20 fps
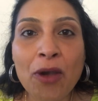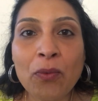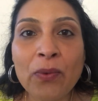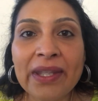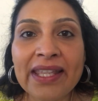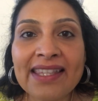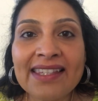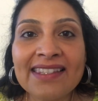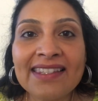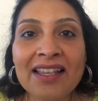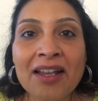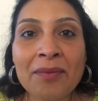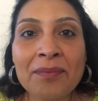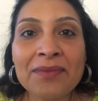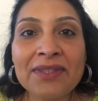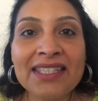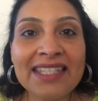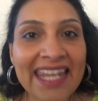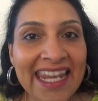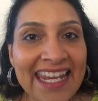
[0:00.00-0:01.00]
with some
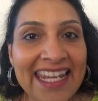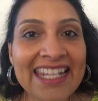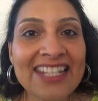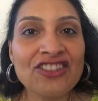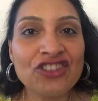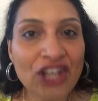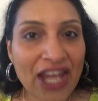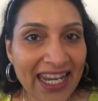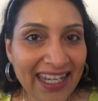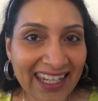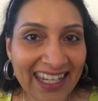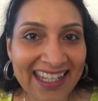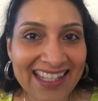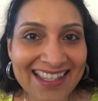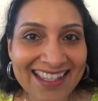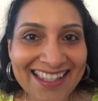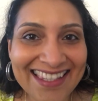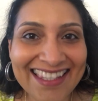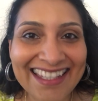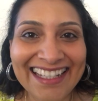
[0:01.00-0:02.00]
day
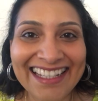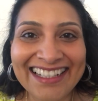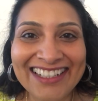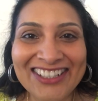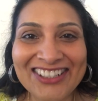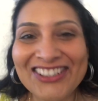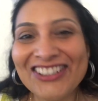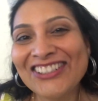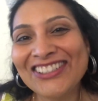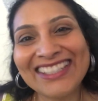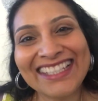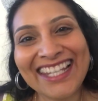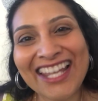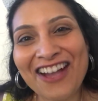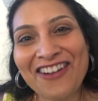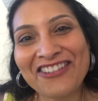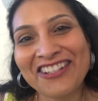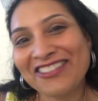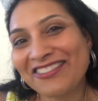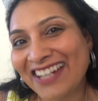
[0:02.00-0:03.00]
check-ins to see
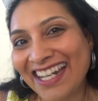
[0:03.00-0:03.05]
how it